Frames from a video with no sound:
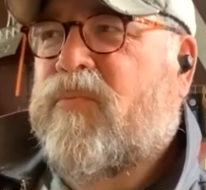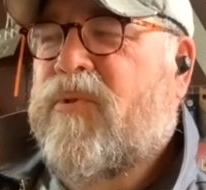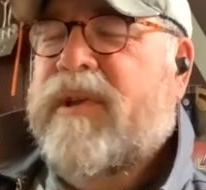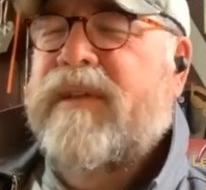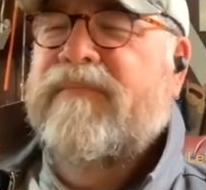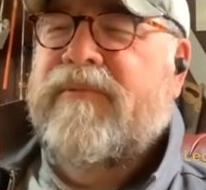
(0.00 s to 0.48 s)

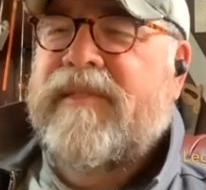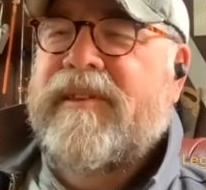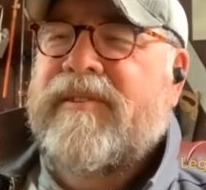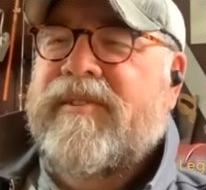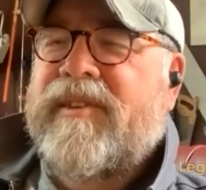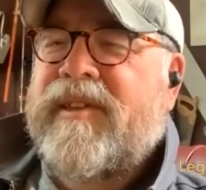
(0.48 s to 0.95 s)
Working for
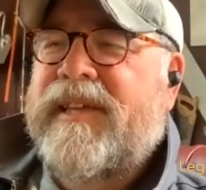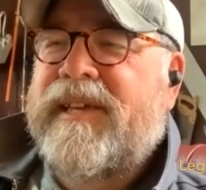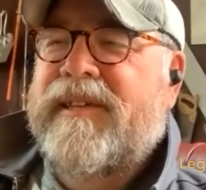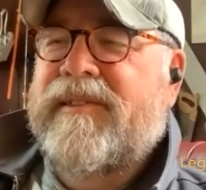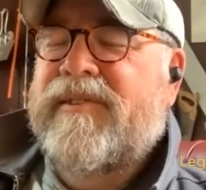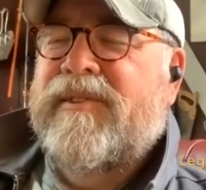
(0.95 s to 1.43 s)
this
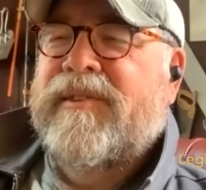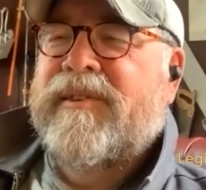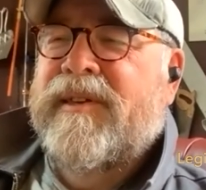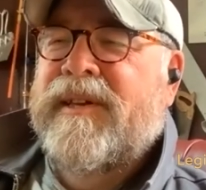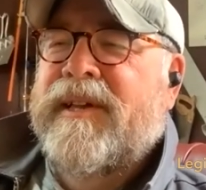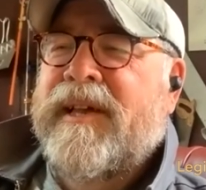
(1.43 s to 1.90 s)
city
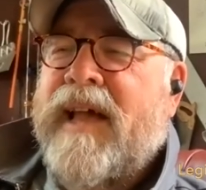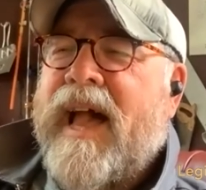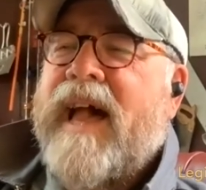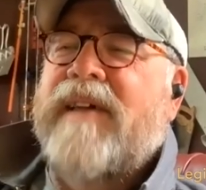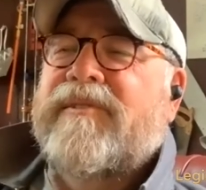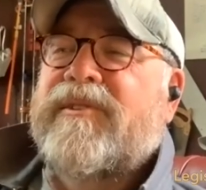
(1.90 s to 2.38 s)

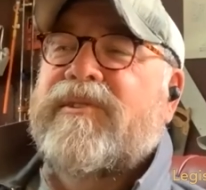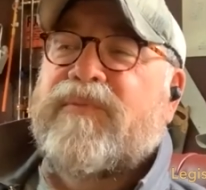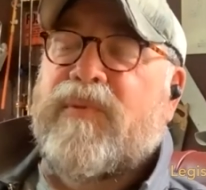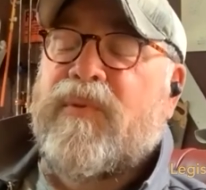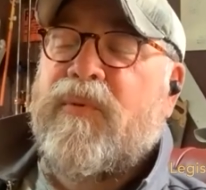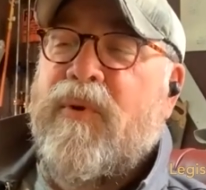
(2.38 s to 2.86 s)
has
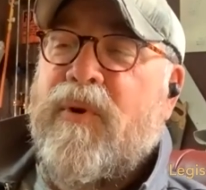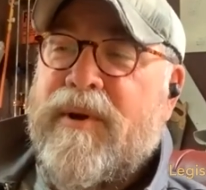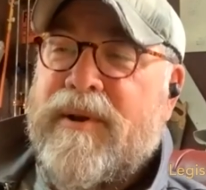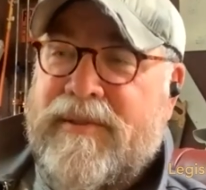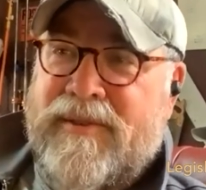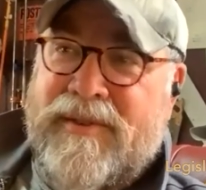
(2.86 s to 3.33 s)
its
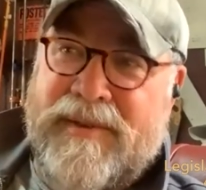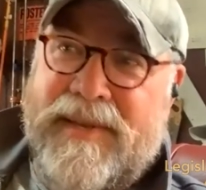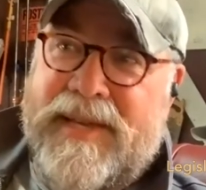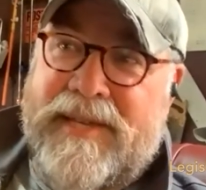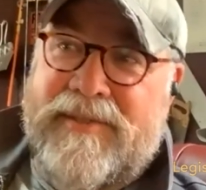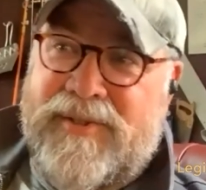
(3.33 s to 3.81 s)
rewards.
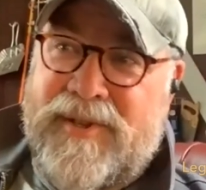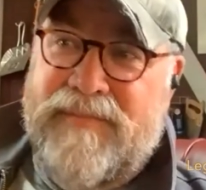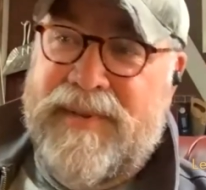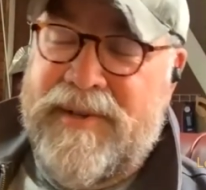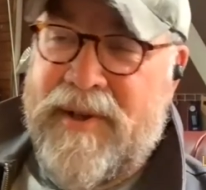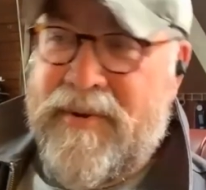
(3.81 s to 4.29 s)
It
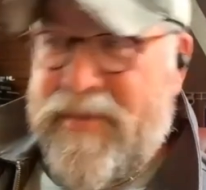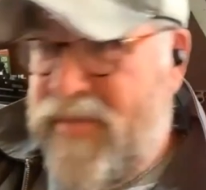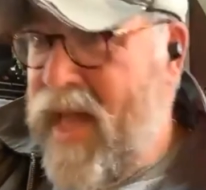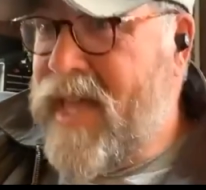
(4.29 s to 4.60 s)
should be noted.